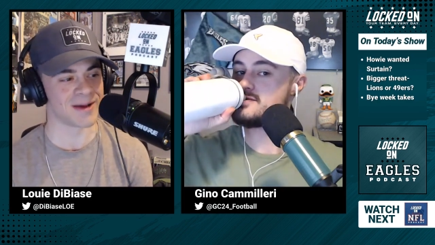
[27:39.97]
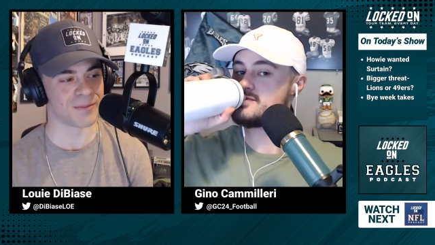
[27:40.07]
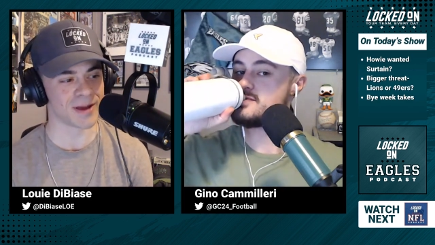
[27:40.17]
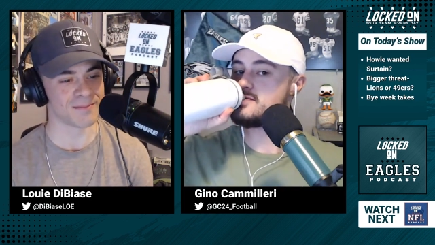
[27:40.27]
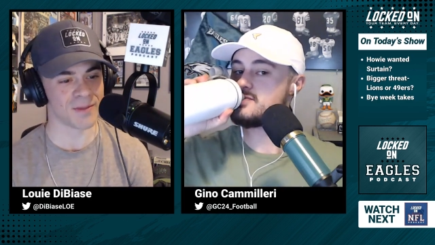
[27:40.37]
Speaker 1: I'm
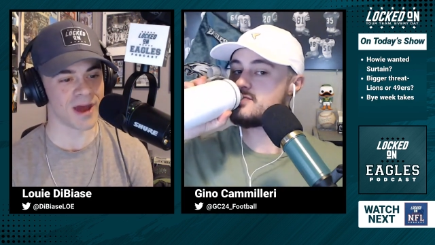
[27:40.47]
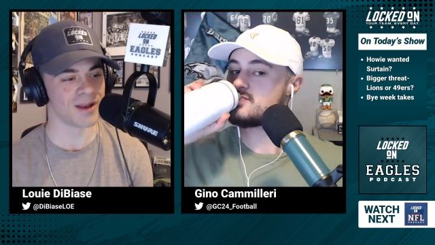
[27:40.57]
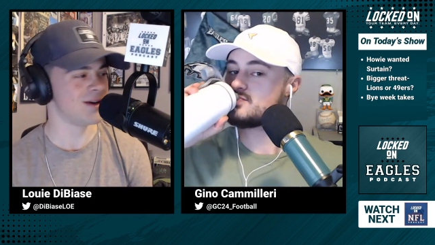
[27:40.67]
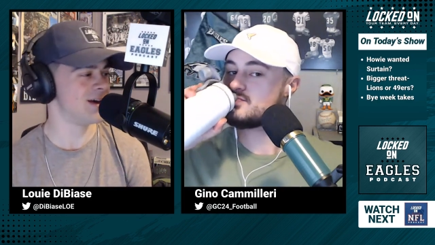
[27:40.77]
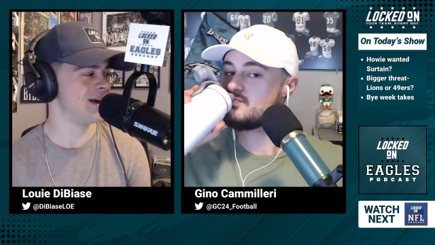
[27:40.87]
like, man
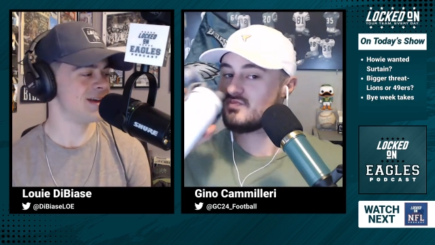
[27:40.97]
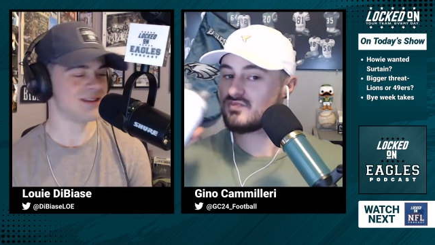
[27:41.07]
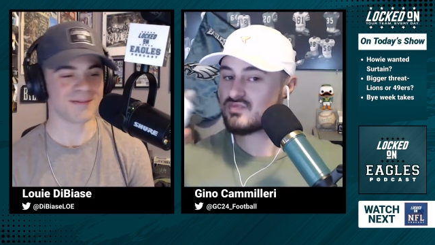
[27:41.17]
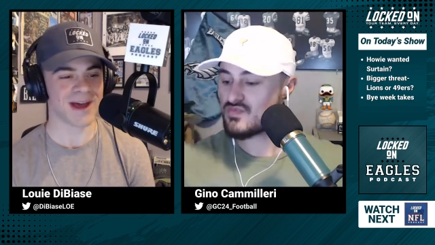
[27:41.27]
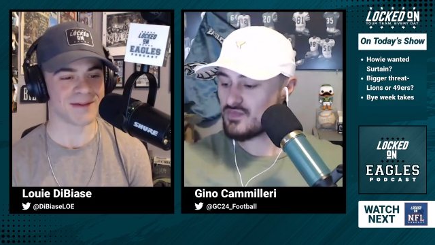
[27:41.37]

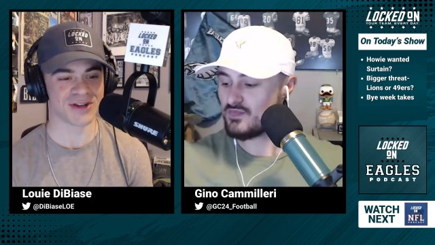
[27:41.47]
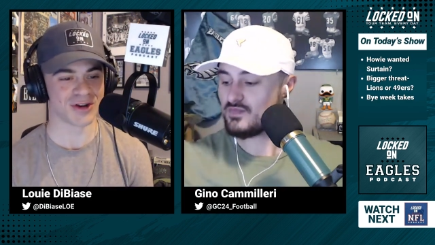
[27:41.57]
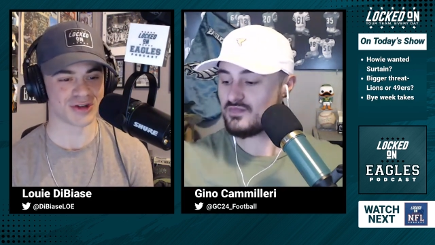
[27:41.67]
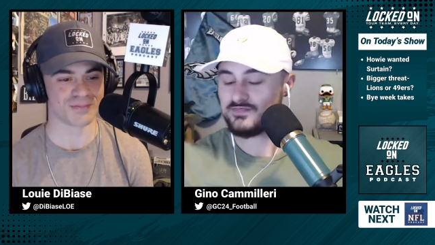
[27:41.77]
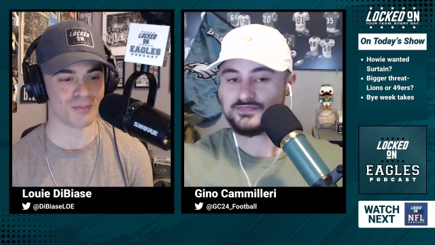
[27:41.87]
sometimes
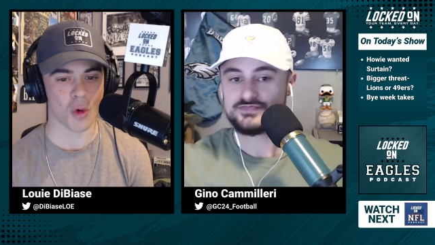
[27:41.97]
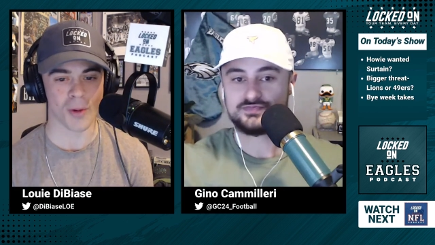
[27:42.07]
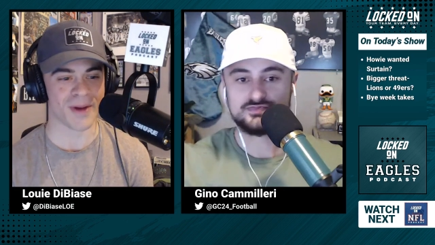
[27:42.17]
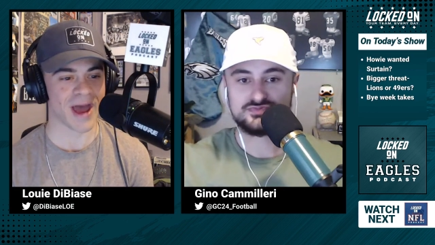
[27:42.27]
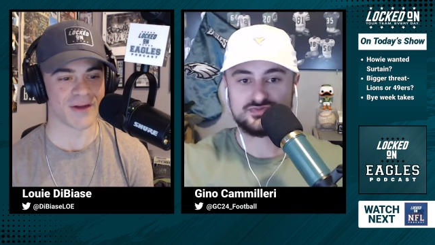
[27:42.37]
there's more
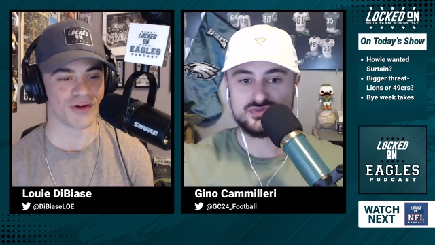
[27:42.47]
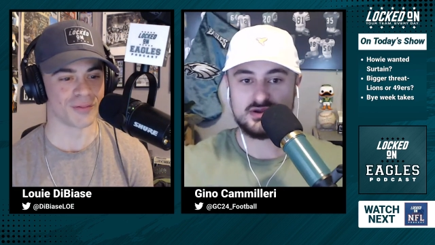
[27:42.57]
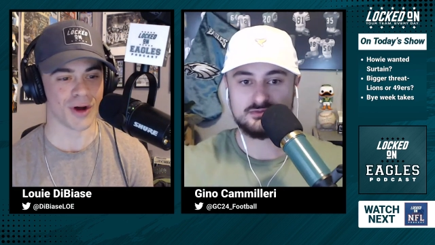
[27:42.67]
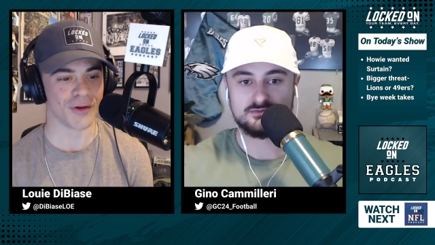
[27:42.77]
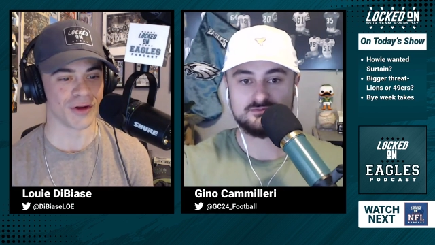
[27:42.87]
bad
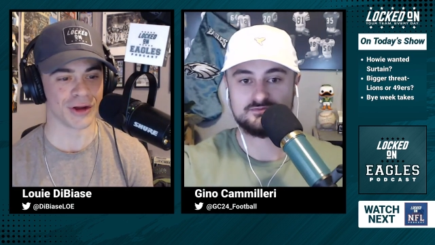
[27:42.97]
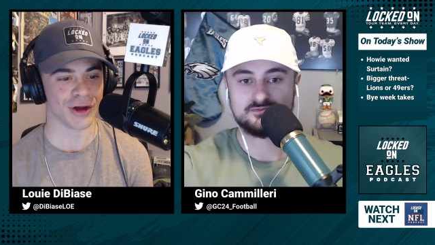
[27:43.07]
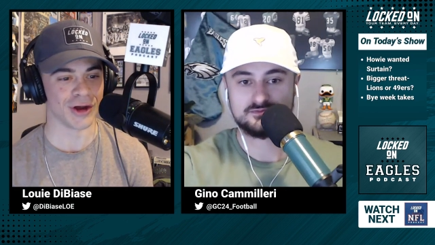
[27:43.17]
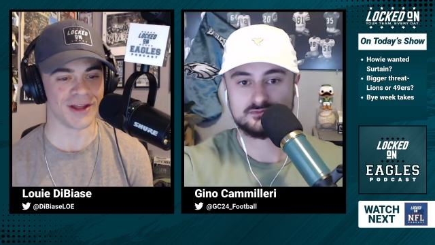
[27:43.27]
football than good.